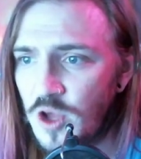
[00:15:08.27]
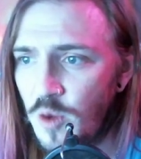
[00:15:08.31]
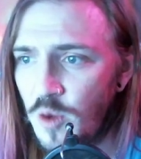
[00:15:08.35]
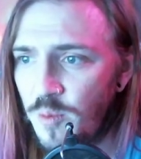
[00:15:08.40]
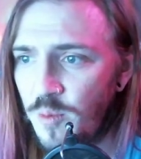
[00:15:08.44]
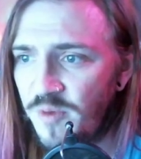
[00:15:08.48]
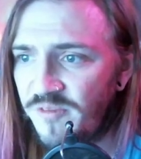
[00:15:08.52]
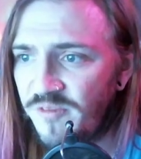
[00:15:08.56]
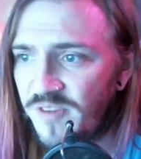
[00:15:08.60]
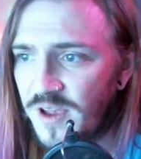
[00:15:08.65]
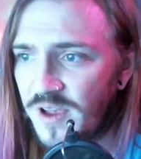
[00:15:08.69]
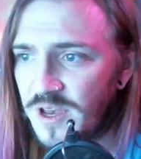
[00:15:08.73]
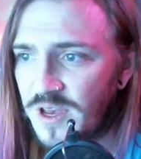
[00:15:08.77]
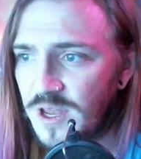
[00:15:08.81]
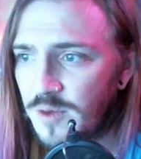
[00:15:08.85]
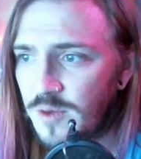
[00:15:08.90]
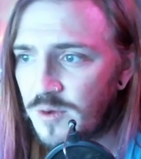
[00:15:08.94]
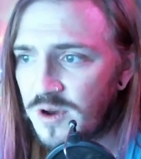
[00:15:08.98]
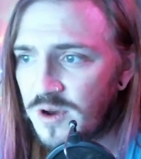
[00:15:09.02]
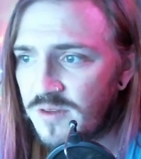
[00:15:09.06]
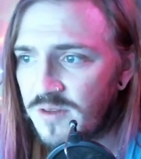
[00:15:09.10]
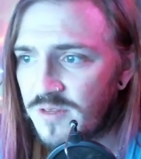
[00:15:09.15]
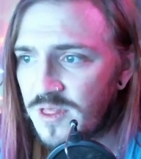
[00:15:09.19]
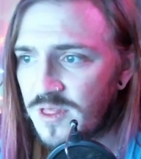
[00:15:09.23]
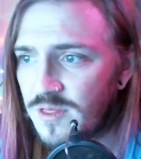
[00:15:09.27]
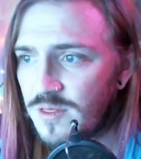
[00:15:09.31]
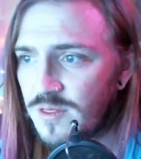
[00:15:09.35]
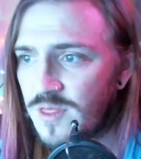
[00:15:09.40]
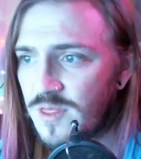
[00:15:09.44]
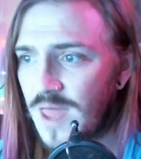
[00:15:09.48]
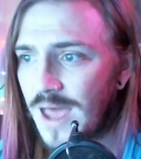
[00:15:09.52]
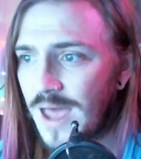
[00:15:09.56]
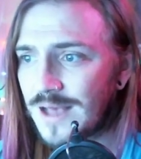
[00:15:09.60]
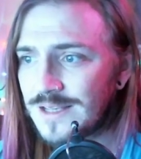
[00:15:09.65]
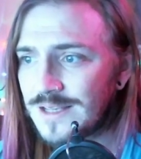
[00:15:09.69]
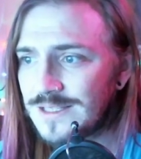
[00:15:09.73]
hope of finding whatever the
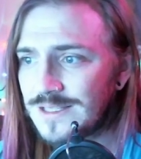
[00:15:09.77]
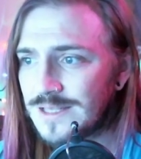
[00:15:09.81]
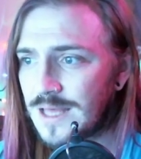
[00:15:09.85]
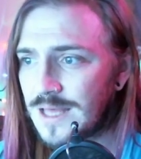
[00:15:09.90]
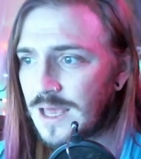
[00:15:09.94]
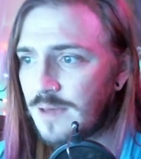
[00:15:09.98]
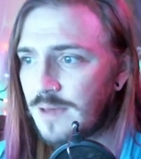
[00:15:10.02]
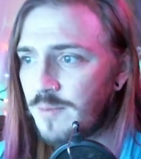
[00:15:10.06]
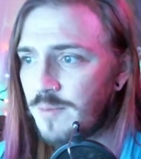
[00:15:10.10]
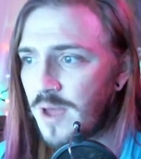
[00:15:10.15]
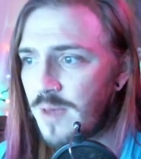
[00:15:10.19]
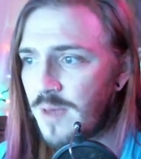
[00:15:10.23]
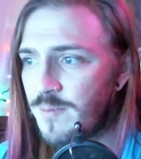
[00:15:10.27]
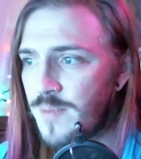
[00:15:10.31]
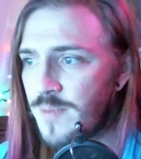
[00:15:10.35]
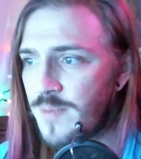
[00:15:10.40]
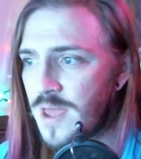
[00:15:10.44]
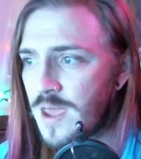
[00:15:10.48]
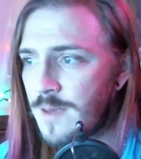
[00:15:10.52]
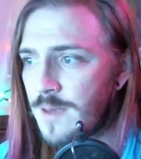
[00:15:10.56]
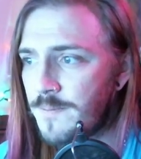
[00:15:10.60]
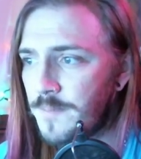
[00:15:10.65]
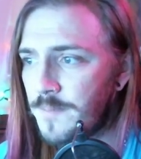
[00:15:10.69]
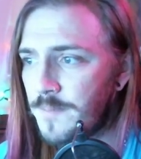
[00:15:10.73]
next thing might be.